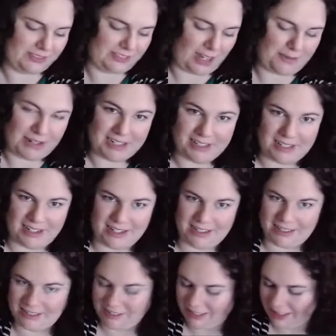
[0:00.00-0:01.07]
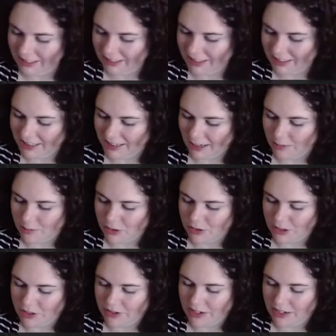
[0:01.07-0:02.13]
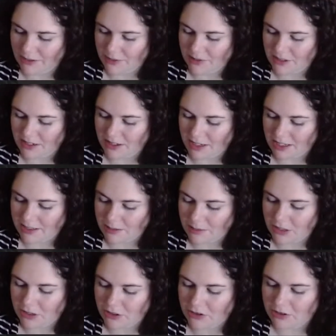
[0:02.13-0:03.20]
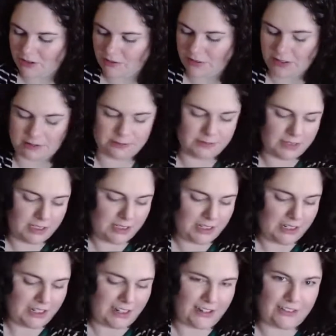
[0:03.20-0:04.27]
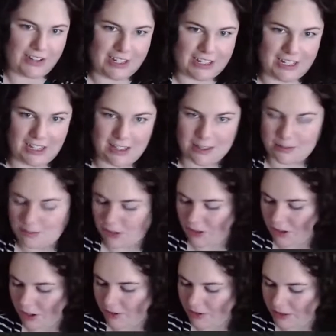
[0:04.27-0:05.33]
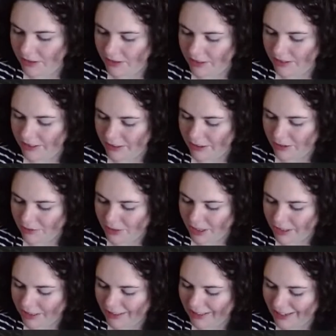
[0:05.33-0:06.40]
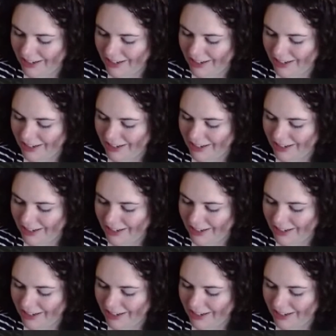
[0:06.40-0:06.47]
I'm excited. I'm sure you guys will see lots of pictures of them if I can get them to grow in our in our rocky